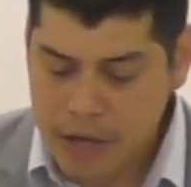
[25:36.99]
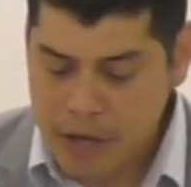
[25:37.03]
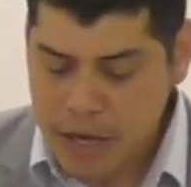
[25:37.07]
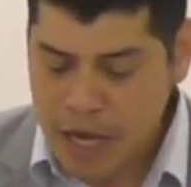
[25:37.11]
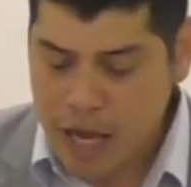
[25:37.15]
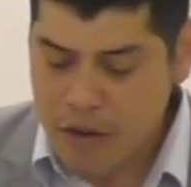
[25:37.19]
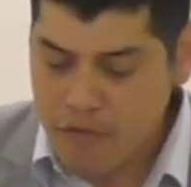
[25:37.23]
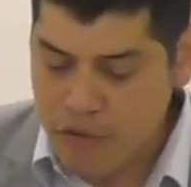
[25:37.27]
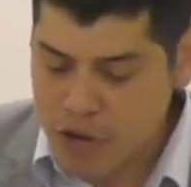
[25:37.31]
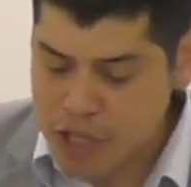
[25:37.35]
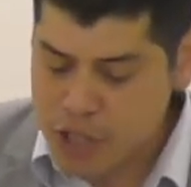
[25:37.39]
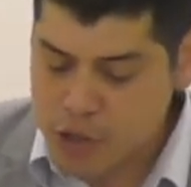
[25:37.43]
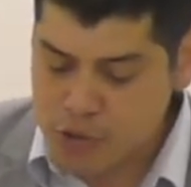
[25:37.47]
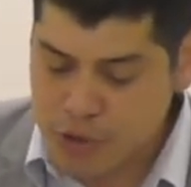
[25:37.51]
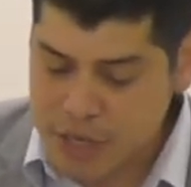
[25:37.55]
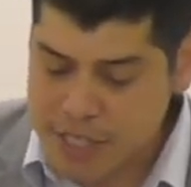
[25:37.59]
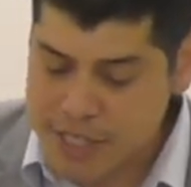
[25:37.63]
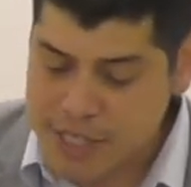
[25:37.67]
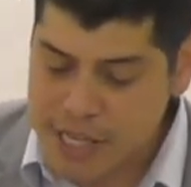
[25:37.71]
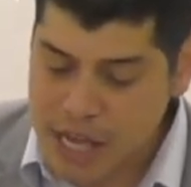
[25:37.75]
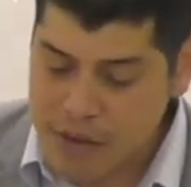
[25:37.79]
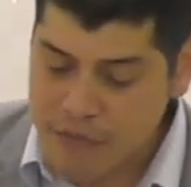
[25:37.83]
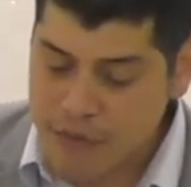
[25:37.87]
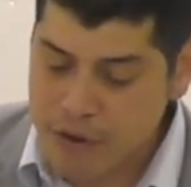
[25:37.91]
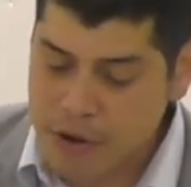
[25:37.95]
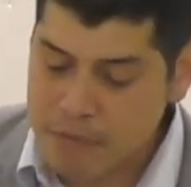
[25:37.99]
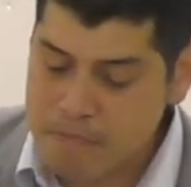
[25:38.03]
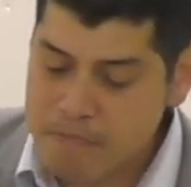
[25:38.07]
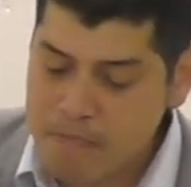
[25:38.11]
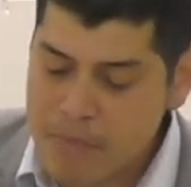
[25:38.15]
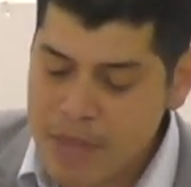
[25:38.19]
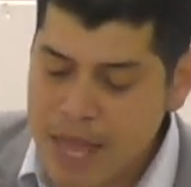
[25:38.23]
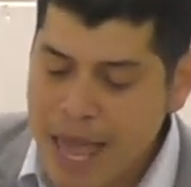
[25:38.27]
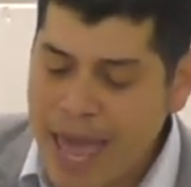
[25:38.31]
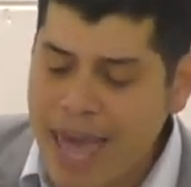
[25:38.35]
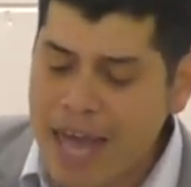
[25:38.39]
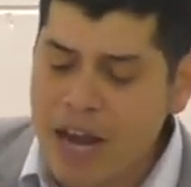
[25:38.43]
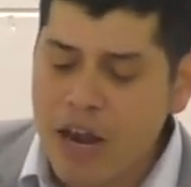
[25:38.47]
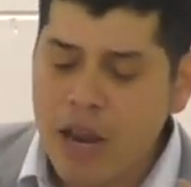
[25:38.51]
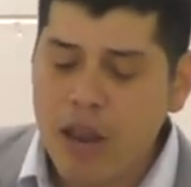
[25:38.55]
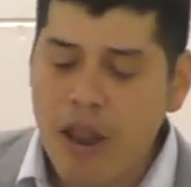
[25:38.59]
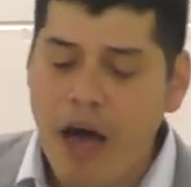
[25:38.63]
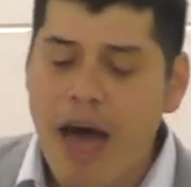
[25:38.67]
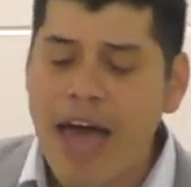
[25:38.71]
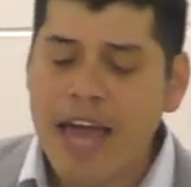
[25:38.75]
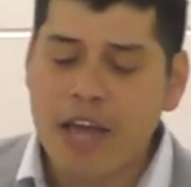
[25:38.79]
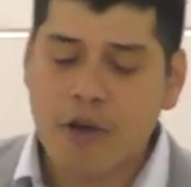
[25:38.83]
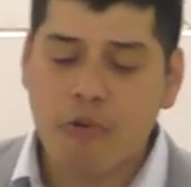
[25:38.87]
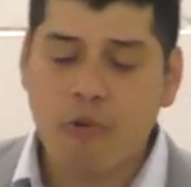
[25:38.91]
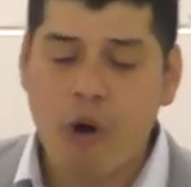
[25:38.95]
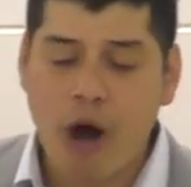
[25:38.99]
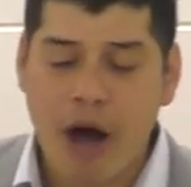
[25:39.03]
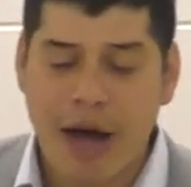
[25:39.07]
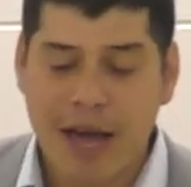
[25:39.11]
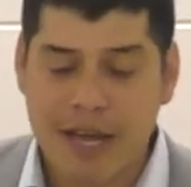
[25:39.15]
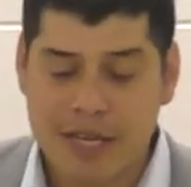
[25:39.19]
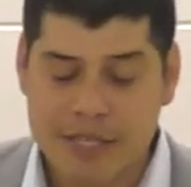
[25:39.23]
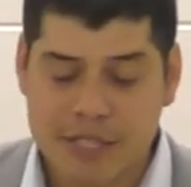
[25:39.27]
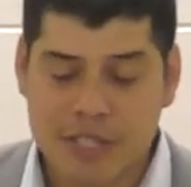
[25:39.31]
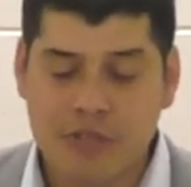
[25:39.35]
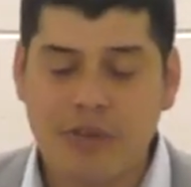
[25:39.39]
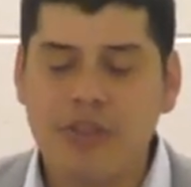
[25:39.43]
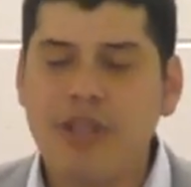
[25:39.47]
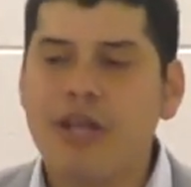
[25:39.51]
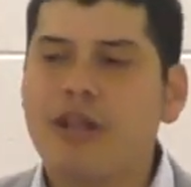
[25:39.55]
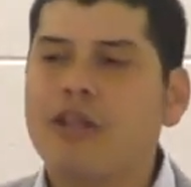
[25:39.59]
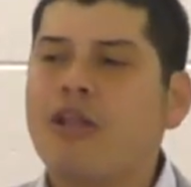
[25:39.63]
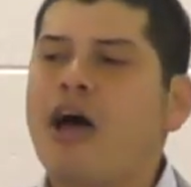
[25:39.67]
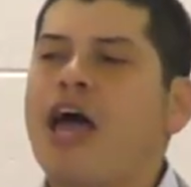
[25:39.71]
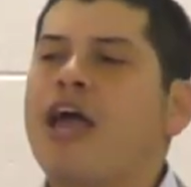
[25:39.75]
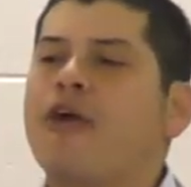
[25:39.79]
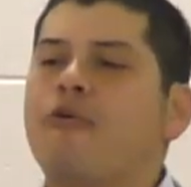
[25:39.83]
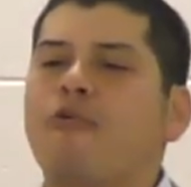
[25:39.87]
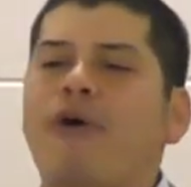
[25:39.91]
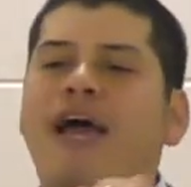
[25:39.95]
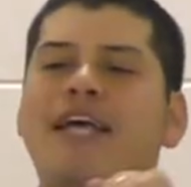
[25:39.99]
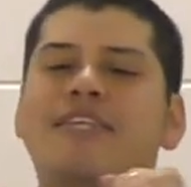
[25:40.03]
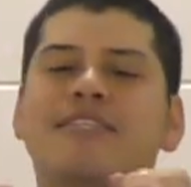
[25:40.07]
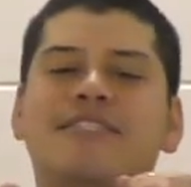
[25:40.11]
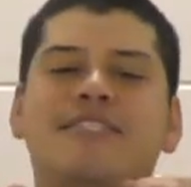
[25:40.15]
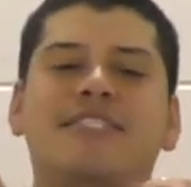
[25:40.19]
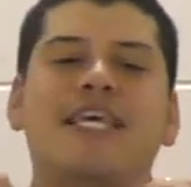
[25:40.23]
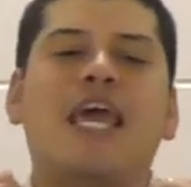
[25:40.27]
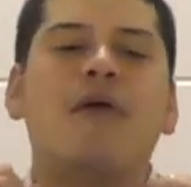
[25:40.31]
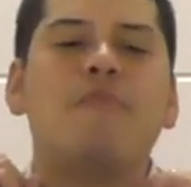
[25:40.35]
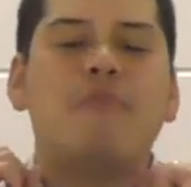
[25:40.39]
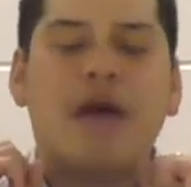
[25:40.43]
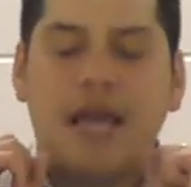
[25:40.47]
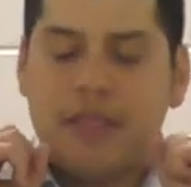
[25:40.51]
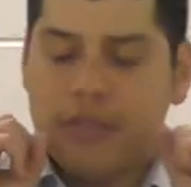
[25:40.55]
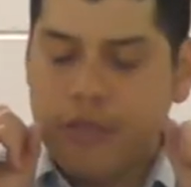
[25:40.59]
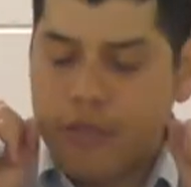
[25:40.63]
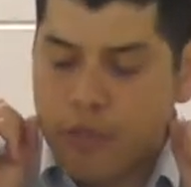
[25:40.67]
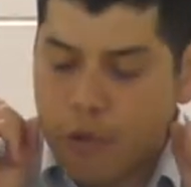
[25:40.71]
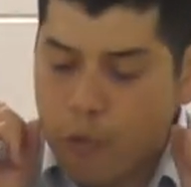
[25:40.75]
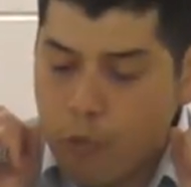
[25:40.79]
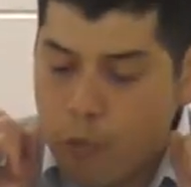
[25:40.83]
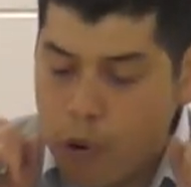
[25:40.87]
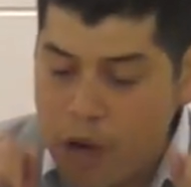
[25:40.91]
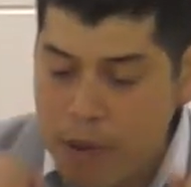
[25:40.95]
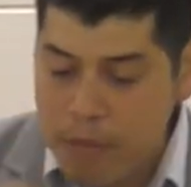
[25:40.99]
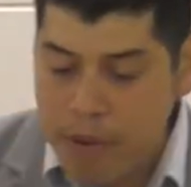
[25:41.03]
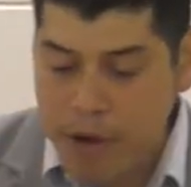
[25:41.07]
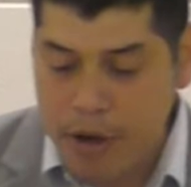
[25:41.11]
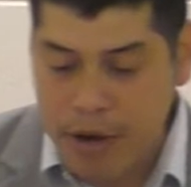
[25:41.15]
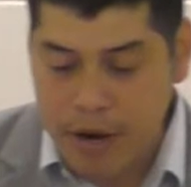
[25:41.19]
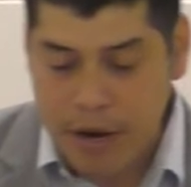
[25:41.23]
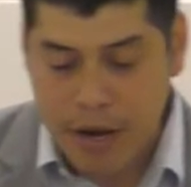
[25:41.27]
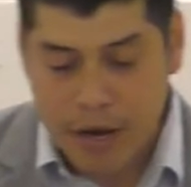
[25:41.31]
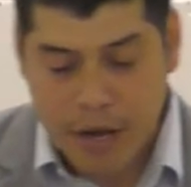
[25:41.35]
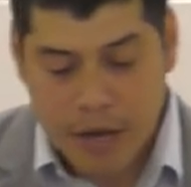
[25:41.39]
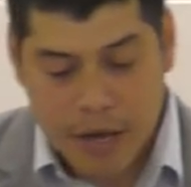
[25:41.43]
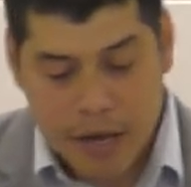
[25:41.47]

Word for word: And verse 27 and likewise, so in the likewise, the same way that the women